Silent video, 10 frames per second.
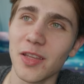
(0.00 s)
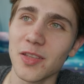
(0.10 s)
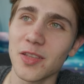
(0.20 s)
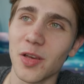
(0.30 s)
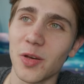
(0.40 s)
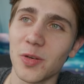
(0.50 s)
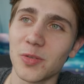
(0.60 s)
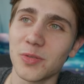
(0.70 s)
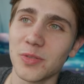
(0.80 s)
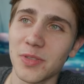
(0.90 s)

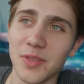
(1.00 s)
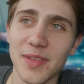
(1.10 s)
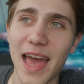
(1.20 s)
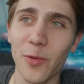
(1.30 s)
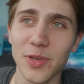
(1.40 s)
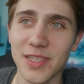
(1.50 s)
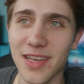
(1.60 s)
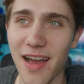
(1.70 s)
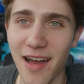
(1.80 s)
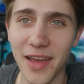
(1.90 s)
So that was
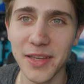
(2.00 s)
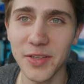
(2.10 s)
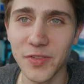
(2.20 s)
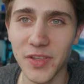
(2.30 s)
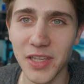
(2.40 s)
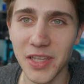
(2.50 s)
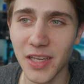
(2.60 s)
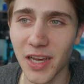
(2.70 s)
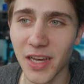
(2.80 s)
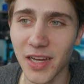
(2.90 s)
kind of
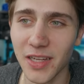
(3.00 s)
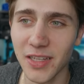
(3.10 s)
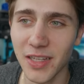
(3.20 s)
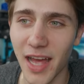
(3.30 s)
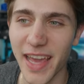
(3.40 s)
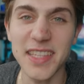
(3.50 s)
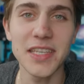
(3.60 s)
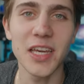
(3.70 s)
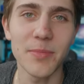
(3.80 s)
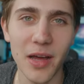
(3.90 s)
the uh,
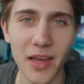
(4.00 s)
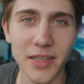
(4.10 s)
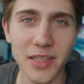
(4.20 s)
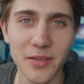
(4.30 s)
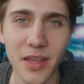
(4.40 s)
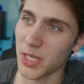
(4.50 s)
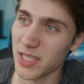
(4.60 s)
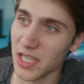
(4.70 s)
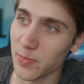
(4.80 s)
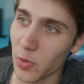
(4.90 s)
idea behind it. Tracy
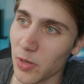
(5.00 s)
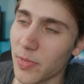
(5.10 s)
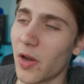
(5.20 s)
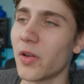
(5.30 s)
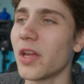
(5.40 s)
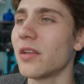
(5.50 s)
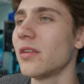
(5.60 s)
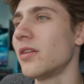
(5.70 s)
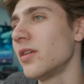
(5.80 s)
and I spoke about it.